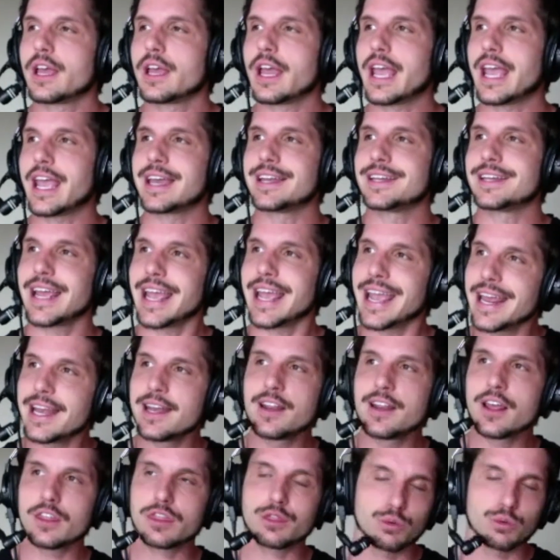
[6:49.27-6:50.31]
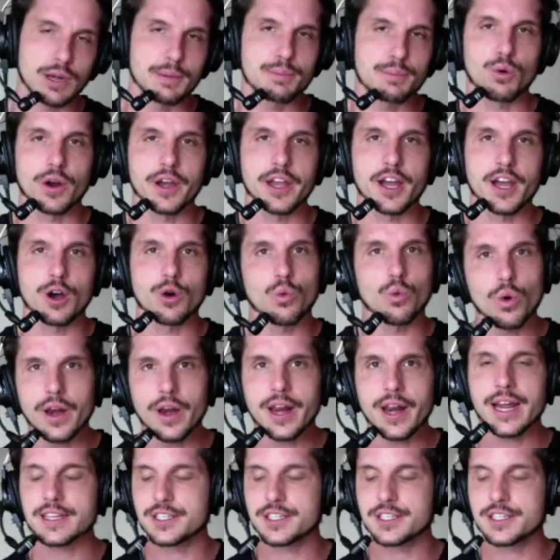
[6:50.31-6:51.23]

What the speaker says: And in 3.0, what I